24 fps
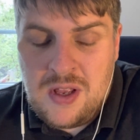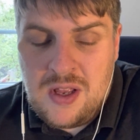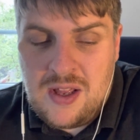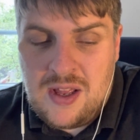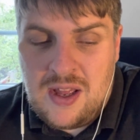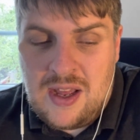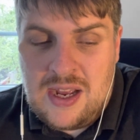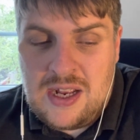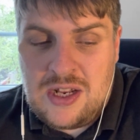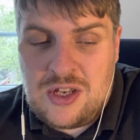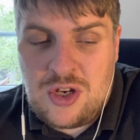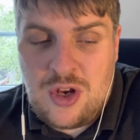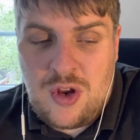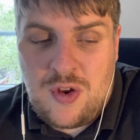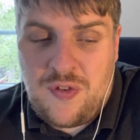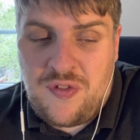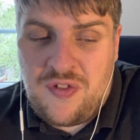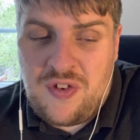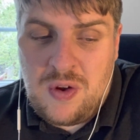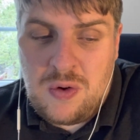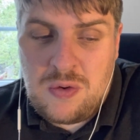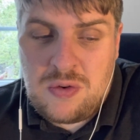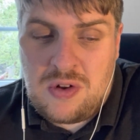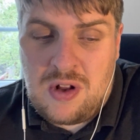it just
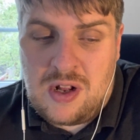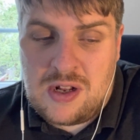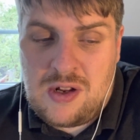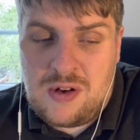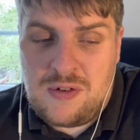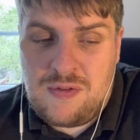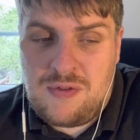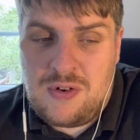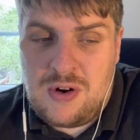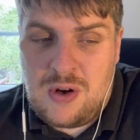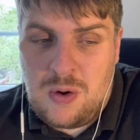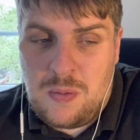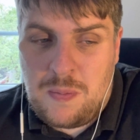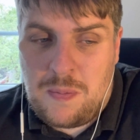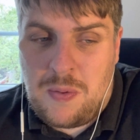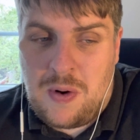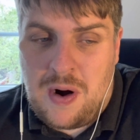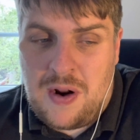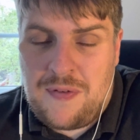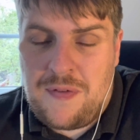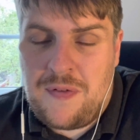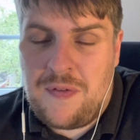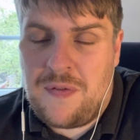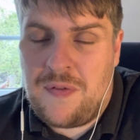feels like a real
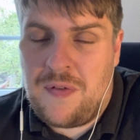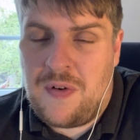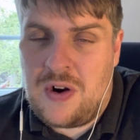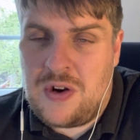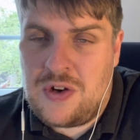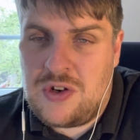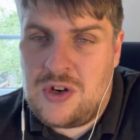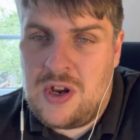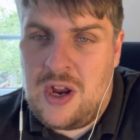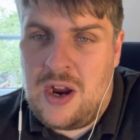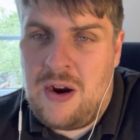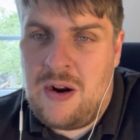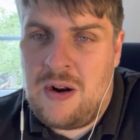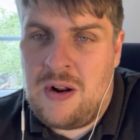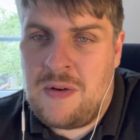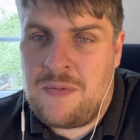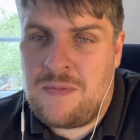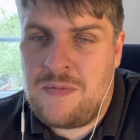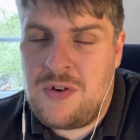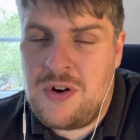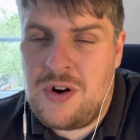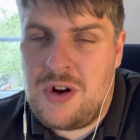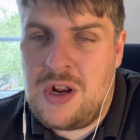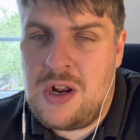breath of fresh air, and
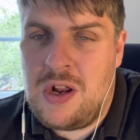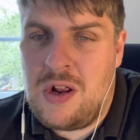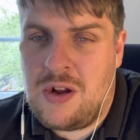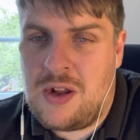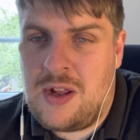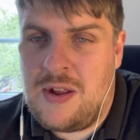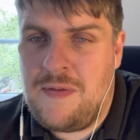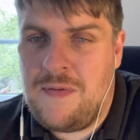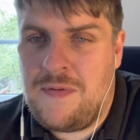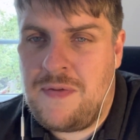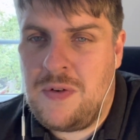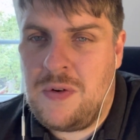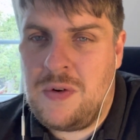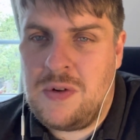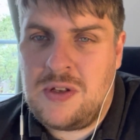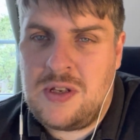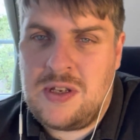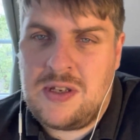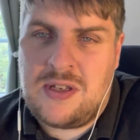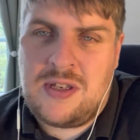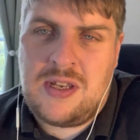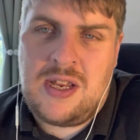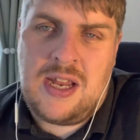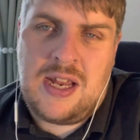I'm really looking forward to
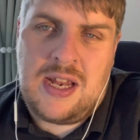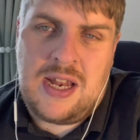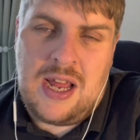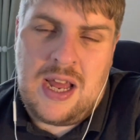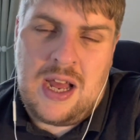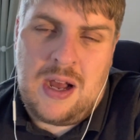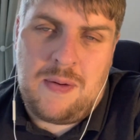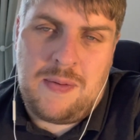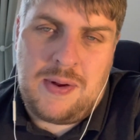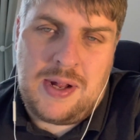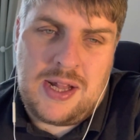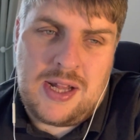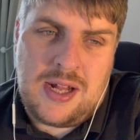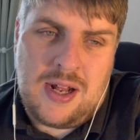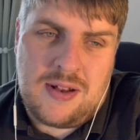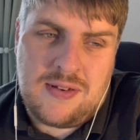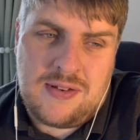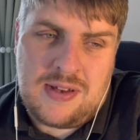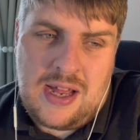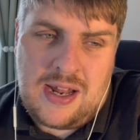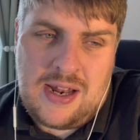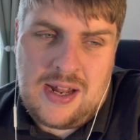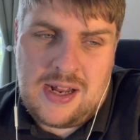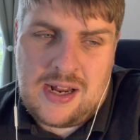seeing how he does
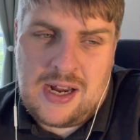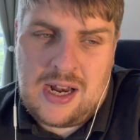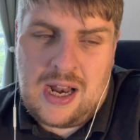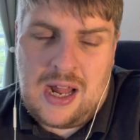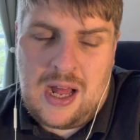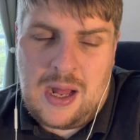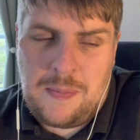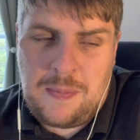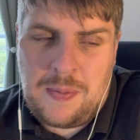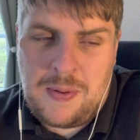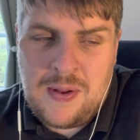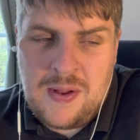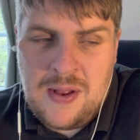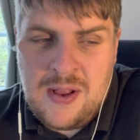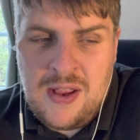at the club.